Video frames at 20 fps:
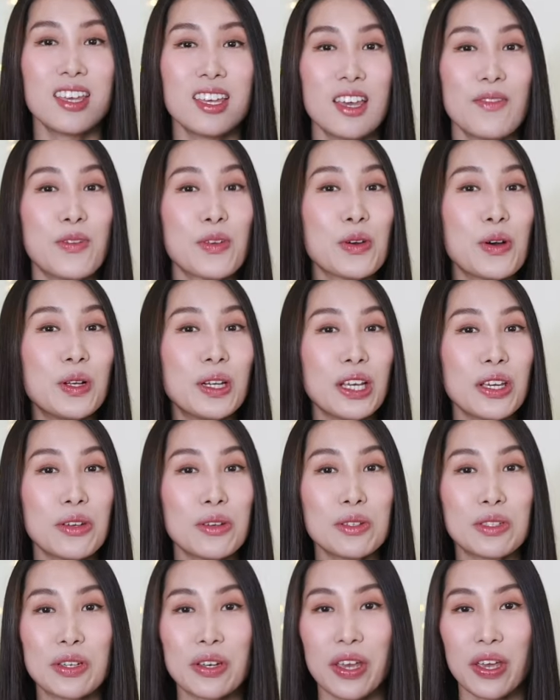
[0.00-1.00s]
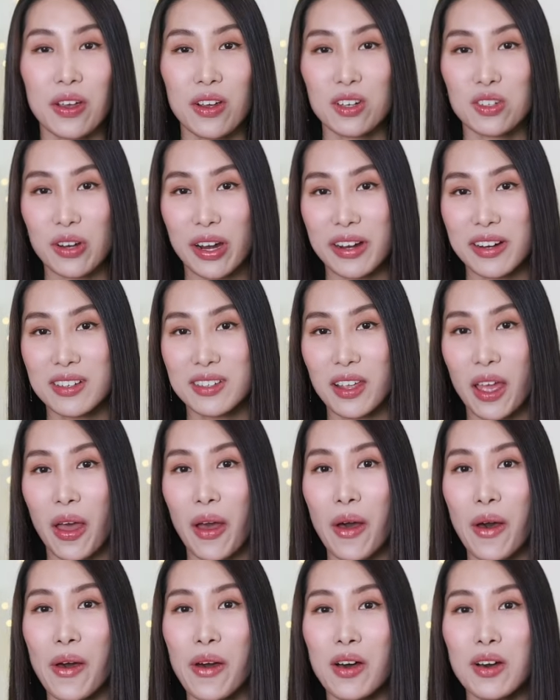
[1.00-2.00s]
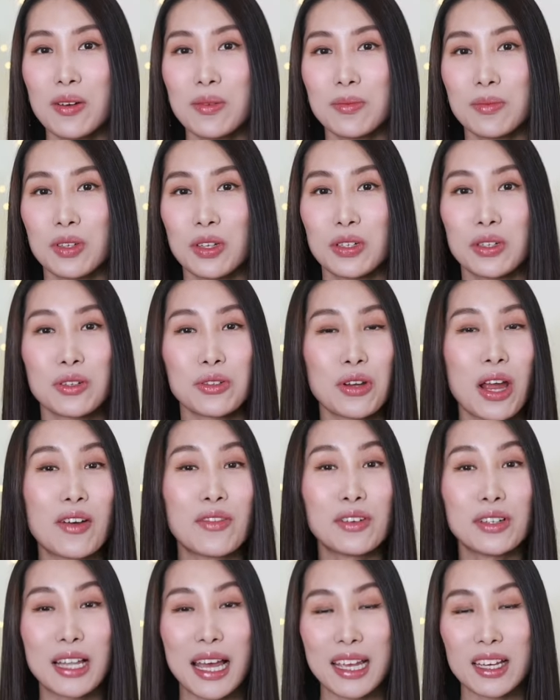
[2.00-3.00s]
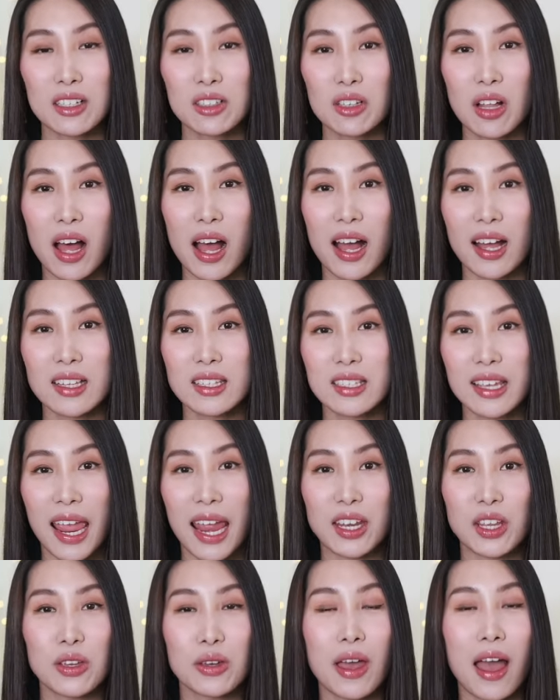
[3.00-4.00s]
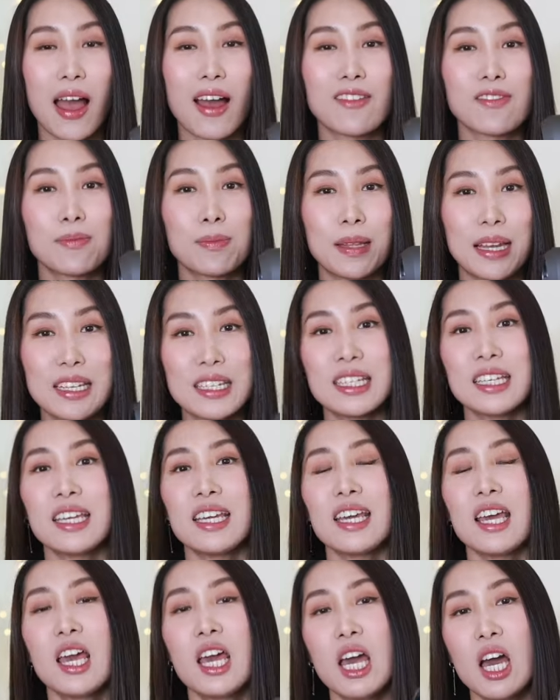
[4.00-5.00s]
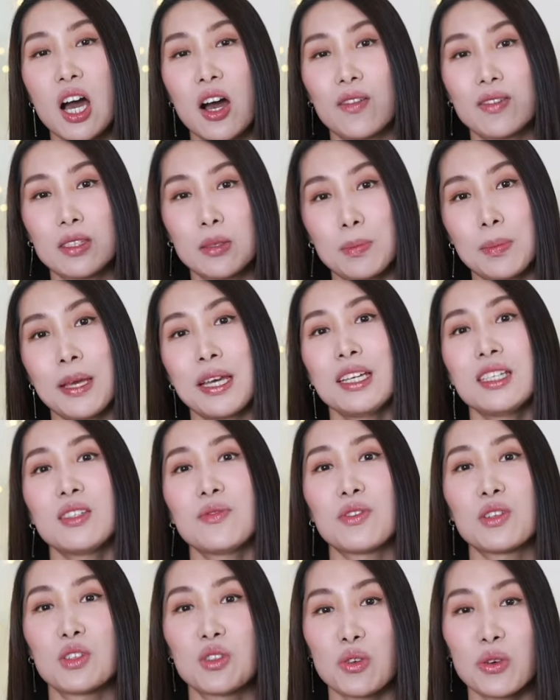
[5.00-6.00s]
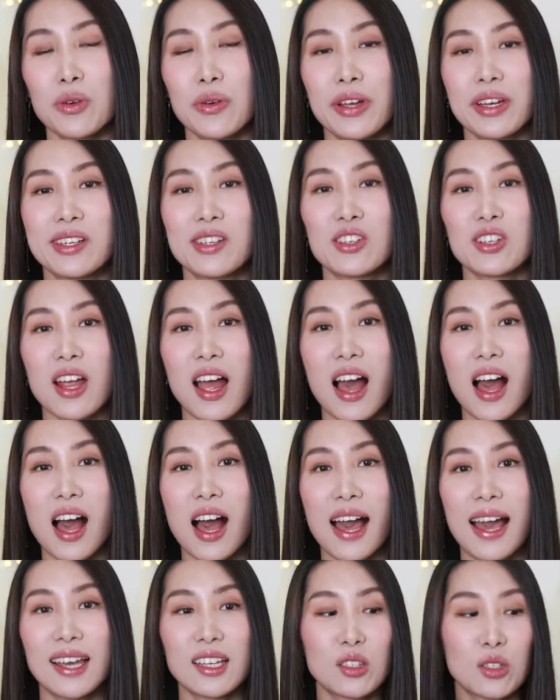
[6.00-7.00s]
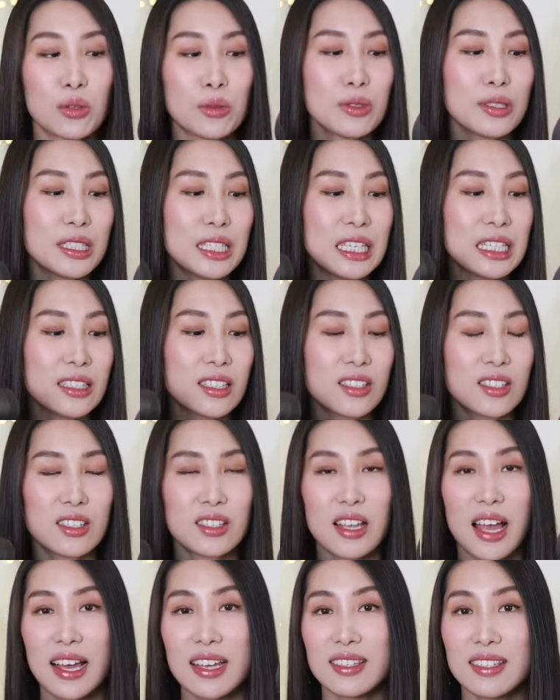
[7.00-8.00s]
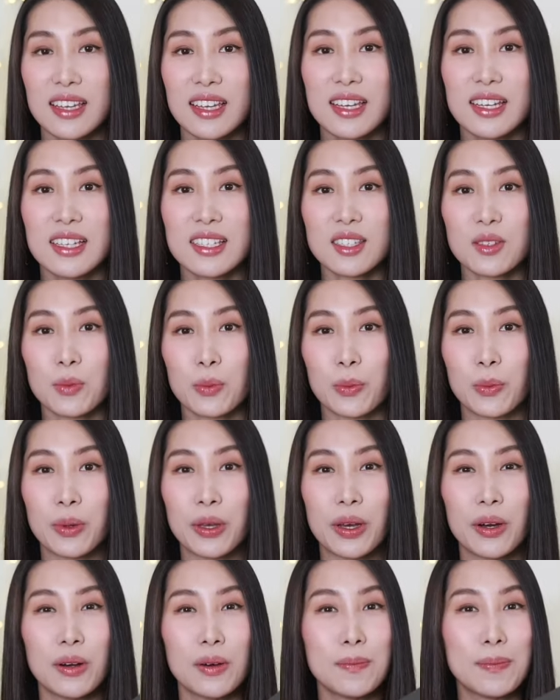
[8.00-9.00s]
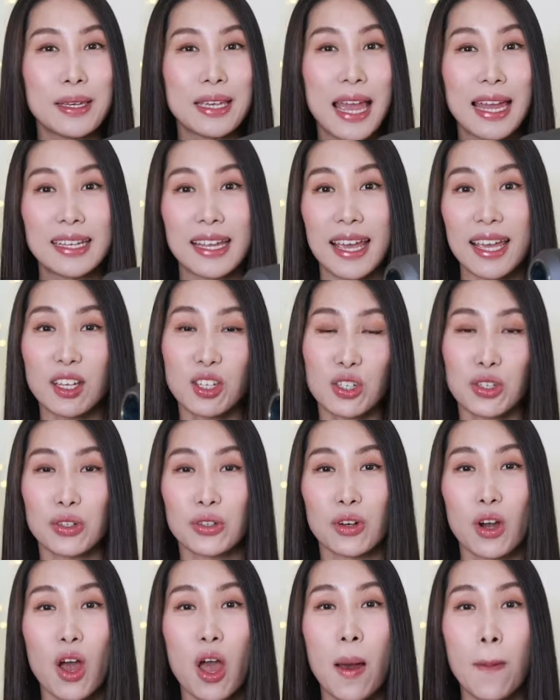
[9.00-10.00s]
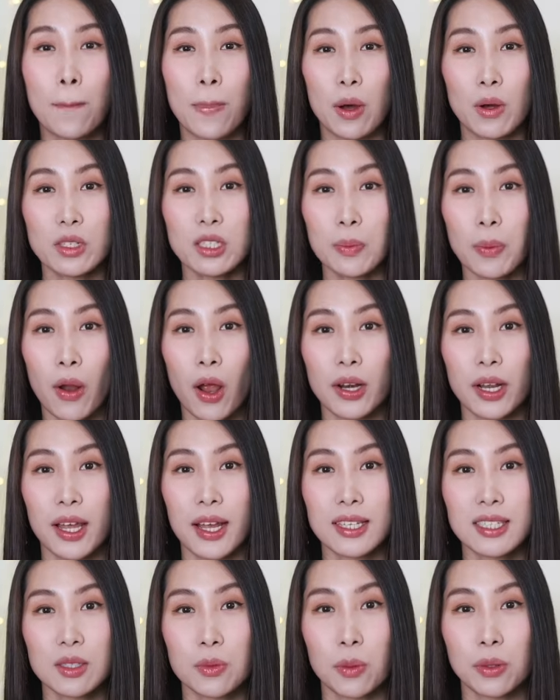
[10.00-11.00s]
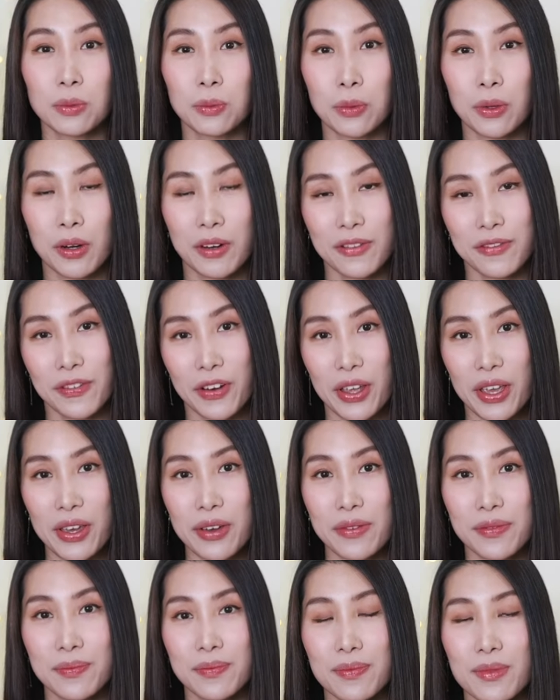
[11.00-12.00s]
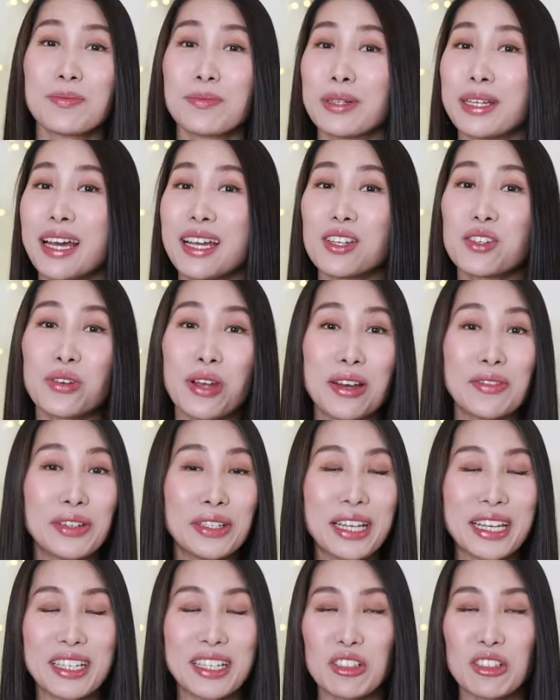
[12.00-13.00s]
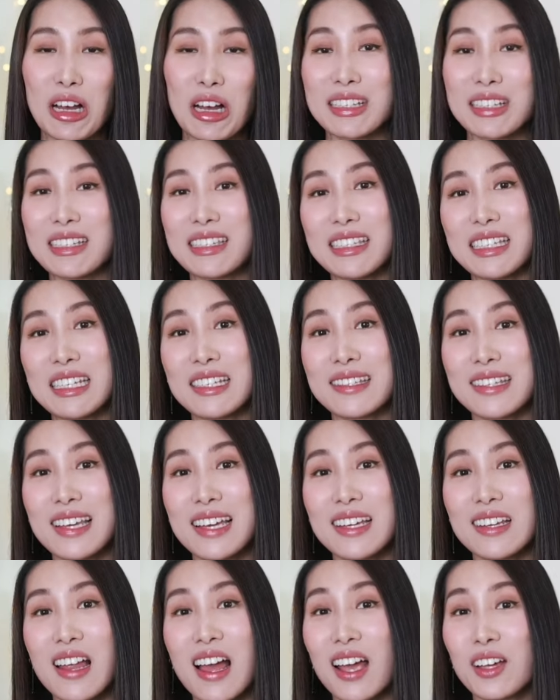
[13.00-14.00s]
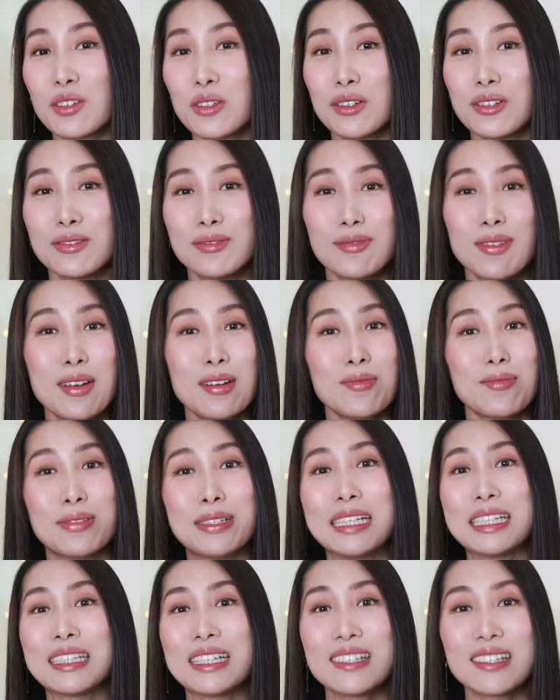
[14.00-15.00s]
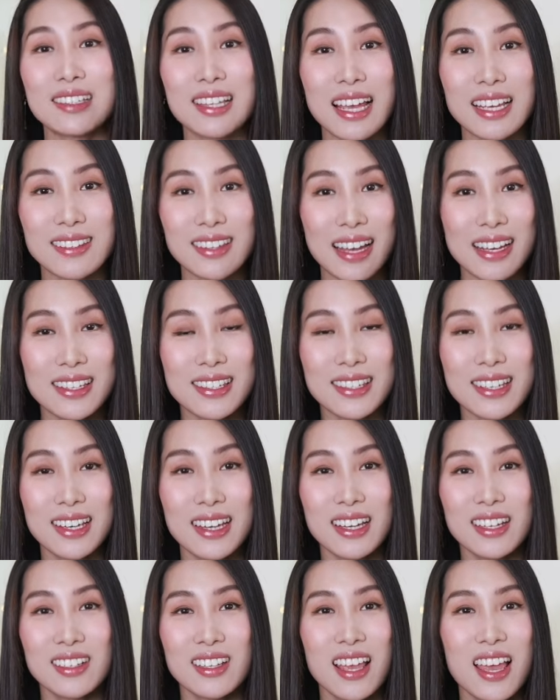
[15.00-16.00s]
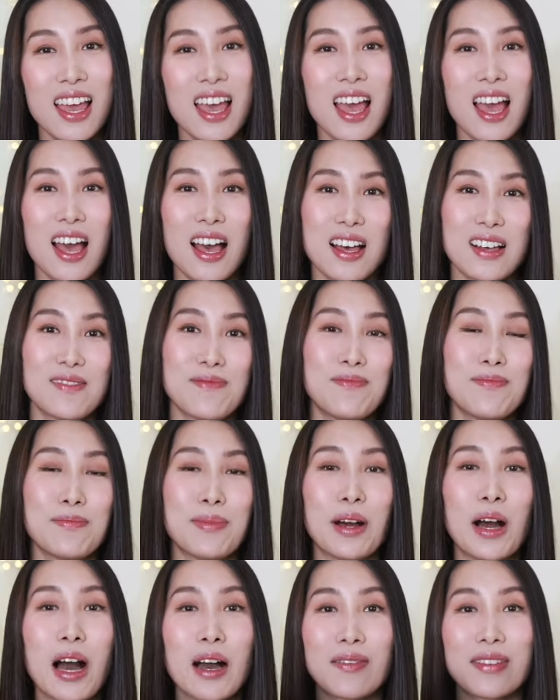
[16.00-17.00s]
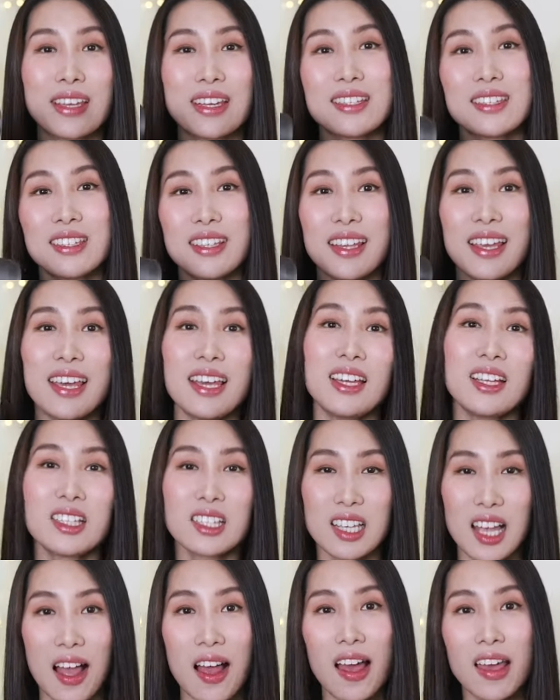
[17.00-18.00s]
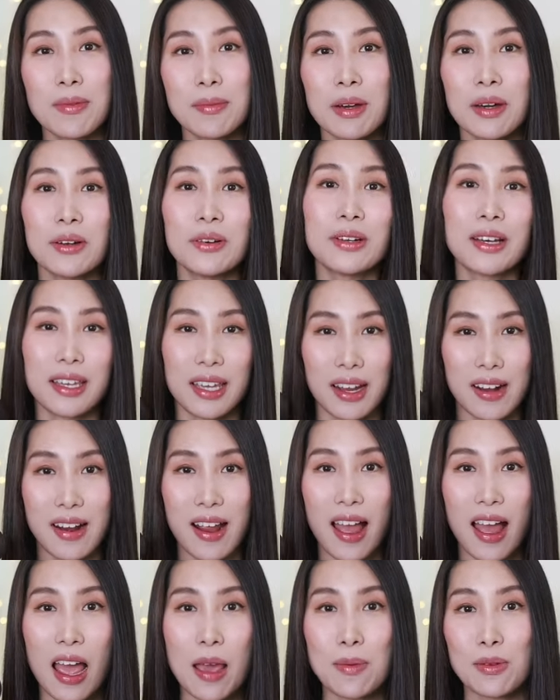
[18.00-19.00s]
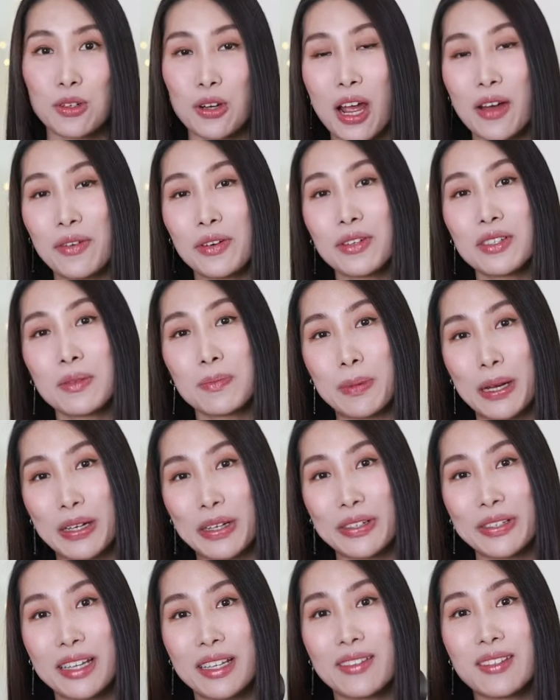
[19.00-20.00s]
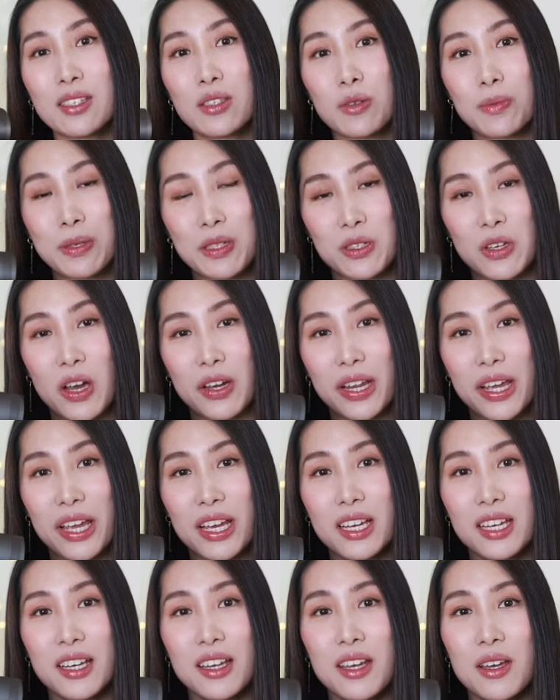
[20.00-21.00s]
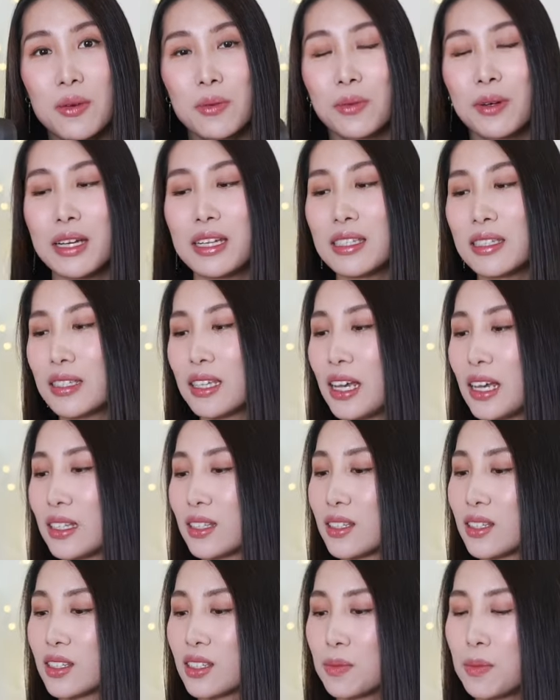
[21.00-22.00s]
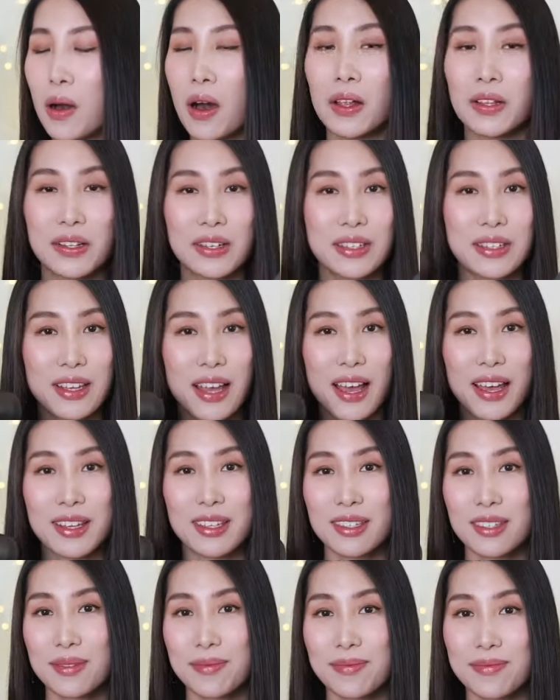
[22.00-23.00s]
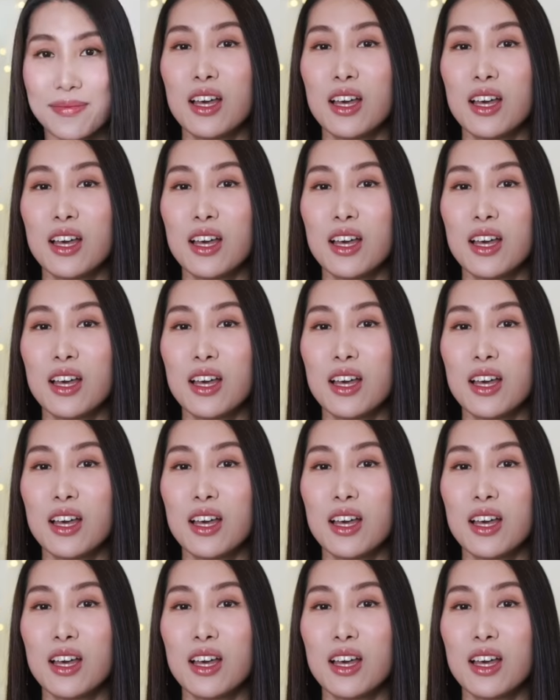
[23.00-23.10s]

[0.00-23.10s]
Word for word: If you only use a hair dryers at home, you don't travel like a lot, and you have plenty of space for storage, I don't think the sizes will be an issue. Both products would work for you but I travel like a lot this season. I don't really dislike Dyson, um, but obviously TYMO Air Hype travels better than Supersonic with its smaller size.